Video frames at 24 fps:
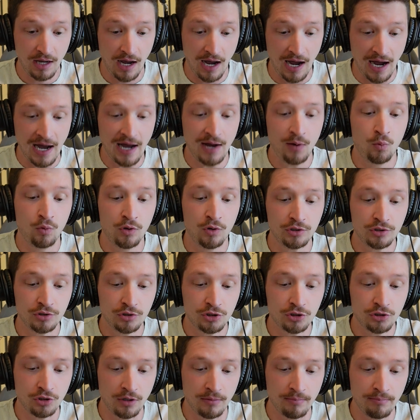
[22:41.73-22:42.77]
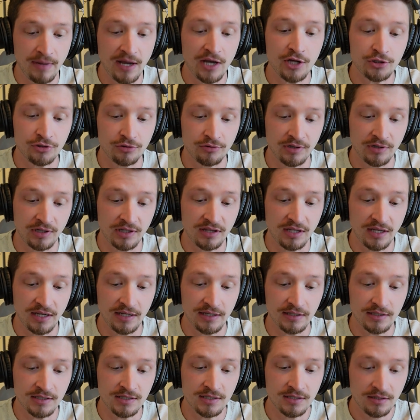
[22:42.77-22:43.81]
I want to start measuring
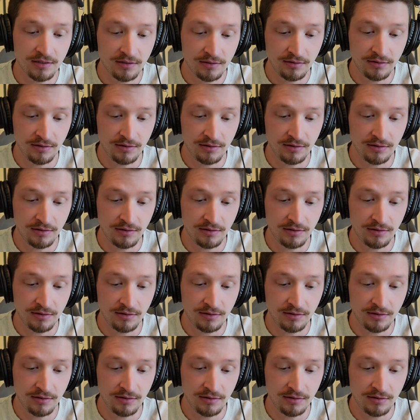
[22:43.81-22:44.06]
things